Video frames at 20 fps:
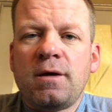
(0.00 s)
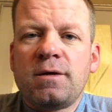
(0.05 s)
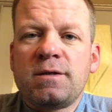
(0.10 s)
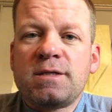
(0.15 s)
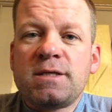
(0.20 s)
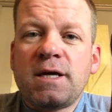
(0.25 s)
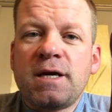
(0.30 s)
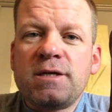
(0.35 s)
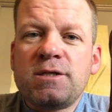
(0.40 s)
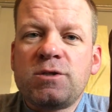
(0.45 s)

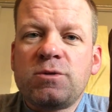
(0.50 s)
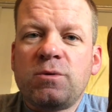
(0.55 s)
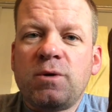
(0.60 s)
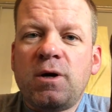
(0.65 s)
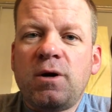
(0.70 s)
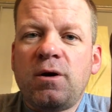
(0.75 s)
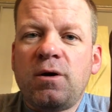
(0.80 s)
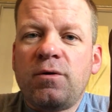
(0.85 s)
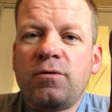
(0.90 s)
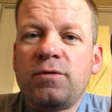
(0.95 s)
size
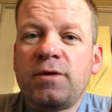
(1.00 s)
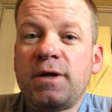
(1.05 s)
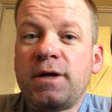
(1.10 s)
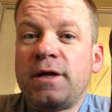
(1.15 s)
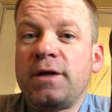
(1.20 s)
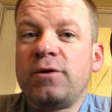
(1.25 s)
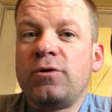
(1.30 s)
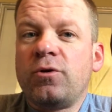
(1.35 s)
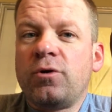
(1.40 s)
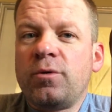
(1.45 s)
12 that
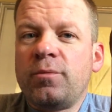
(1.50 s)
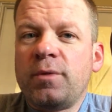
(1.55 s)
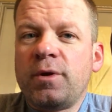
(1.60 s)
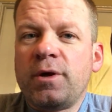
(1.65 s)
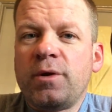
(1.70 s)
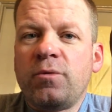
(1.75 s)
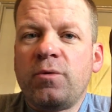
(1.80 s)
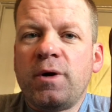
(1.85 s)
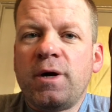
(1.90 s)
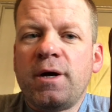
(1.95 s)
I
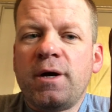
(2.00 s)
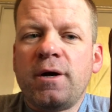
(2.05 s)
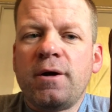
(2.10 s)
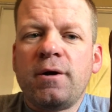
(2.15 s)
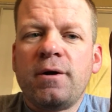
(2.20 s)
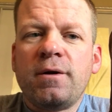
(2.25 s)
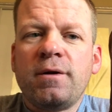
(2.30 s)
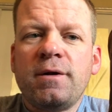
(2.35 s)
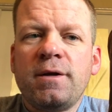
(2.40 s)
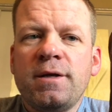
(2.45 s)
normally
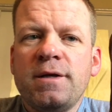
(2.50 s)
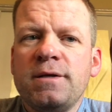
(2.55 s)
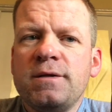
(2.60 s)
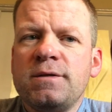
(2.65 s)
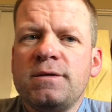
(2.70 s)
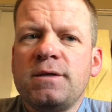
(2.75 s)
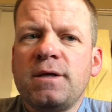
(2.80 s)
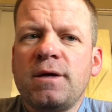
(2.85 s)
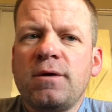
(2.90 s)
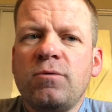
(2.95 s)
wear
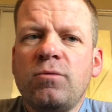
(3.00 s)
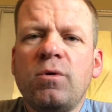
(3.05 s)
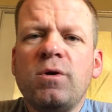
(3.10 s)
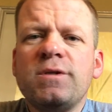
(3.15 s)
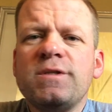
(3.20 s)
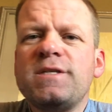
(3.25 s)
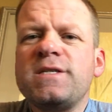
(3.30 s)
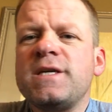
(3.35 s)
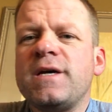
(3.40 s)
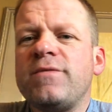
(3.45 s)
is like
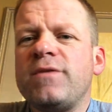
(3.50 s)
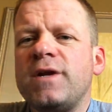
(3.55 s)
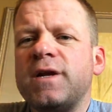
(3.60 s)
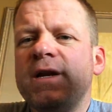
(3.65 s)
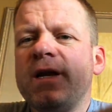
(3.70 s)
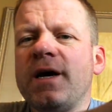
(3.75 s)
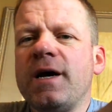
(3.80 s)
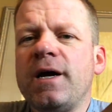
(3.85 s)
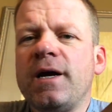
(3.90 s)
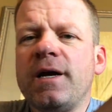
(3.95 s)

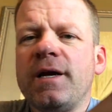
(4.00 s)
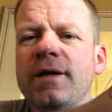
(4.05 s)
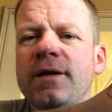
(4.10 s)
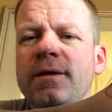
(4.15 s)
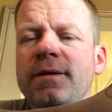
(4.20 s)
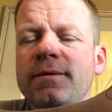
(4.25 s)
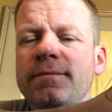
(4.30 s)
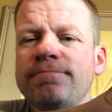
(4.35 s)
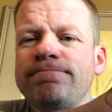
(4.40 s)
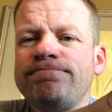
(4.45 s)

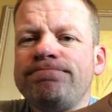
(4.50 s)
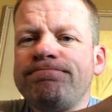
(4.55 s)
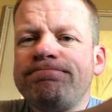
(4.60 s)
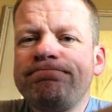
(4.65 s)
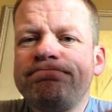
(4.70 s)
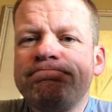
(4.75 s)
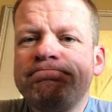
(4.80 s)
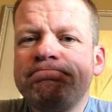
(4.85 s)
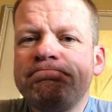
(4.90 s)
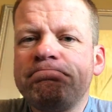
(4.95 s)
179
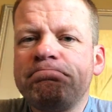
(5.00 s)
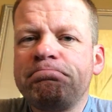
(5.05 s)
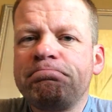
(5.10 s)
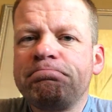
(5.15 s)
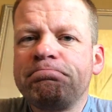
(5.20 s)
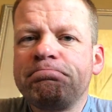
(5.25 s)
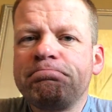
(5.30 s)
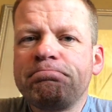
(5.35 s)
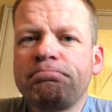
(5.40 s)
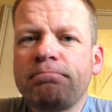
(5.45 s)

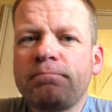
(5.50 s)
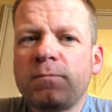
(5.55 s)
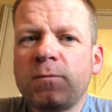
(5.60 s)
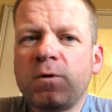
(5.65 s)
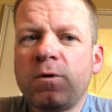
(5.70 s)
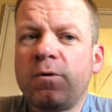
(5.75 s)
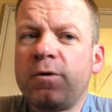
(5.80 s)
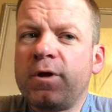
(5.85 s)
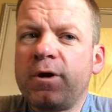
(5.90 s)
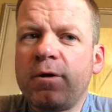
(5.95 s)

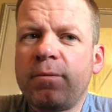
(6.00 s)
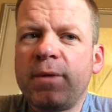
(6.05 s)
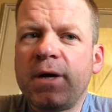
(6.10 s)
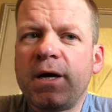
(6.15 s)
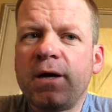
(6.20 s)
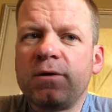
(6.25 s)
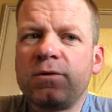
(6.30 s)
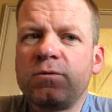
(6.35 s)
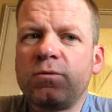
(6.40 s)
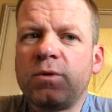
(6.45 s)
or
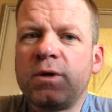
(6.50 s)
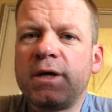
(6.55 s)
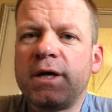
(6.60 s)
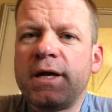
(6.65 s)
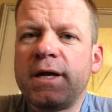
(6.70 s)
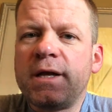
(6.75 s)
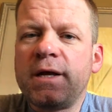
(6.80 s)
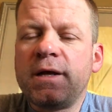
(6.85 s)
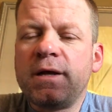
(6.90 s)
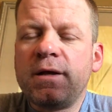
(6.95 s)
thereabouts,
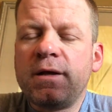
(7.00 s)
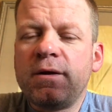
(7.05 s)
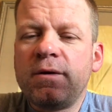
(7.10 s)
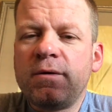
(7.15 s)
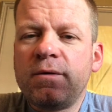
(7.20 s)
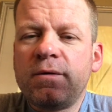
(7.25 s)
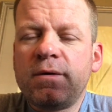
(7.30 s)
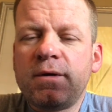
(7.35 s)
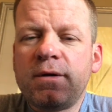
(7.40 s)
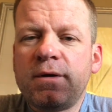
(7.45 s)
180
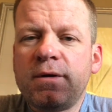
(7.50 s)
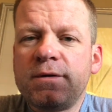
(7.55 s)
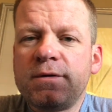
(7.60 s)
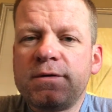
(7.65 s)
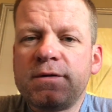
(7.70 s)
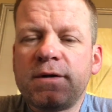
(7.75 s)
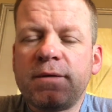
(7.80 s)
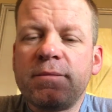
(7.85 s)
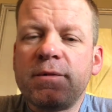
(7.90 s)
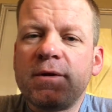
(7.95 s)

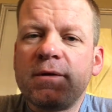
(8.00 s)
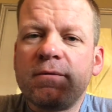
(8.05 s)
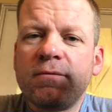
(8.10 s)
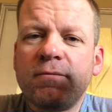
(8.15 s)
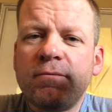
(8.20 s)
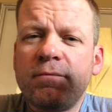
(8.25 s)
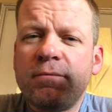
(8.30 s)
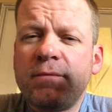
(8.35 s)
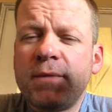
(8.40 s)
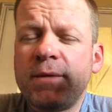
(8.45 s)

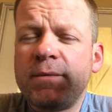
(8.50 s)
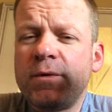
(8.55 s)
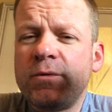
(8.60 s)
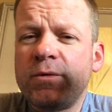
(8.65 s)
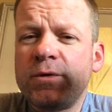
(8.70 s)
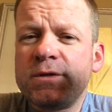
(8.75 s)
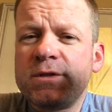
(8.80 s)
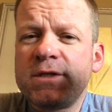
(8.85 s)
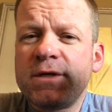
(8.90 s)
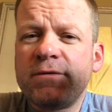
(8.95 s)
something, maybe
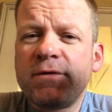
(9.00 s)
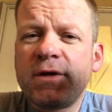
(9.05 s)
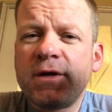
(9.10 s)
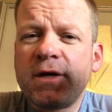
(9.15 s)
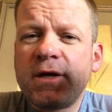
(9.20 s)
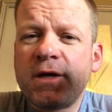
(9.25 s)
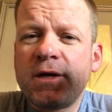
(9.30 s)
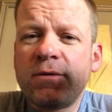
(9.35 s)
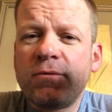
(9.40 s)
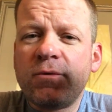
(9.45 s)

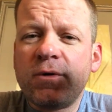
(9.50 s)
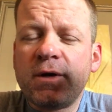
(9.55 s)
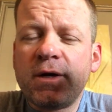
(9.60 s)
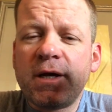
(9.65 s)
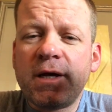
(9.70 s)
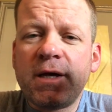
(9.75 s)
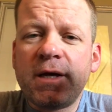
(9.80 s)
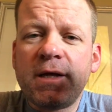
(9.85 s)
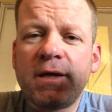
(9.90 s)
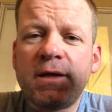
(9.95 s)
179,
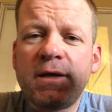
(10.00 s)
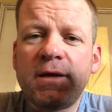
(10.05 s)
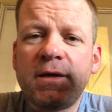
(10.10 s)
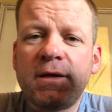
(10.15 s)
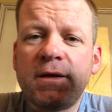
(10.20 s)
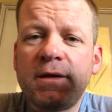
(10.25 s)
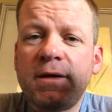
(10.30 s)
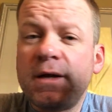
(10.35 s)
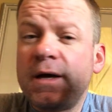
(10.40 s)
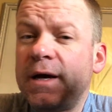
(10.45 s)

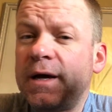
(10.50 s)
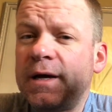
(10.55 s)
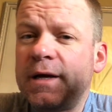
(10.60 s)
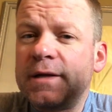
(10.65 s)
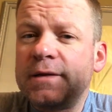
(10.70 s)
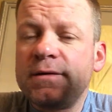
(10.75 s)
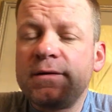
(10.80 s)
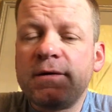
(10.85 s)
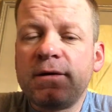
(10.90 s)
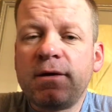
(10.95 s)

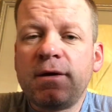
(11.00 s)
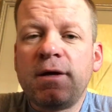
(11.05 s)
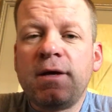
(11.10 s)
189,